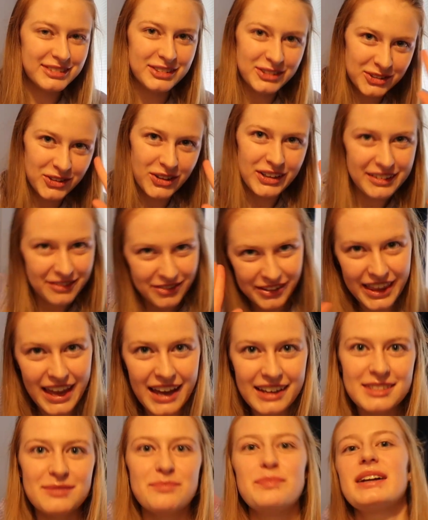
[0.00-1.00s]
sorry for
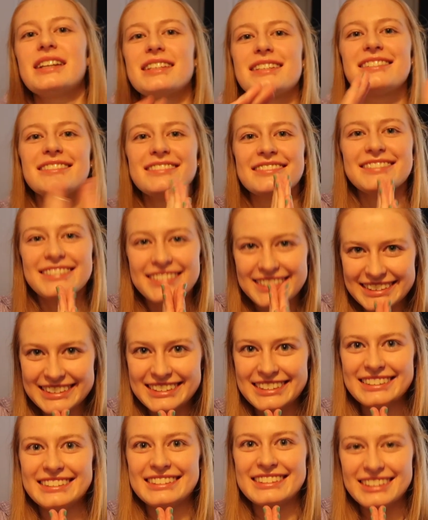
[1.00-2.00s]
that, but
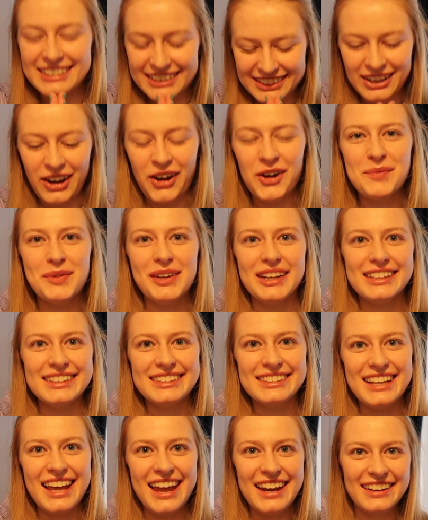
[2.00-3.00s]
hope you
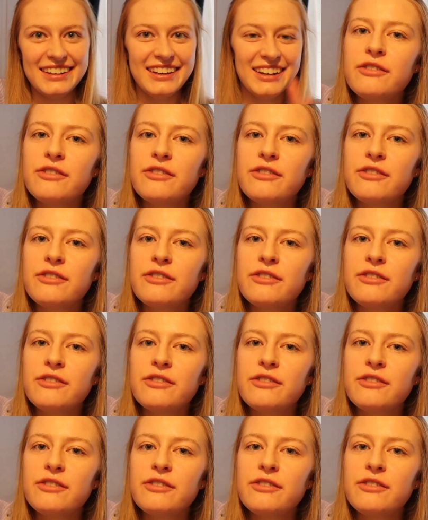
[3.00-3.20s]
understand.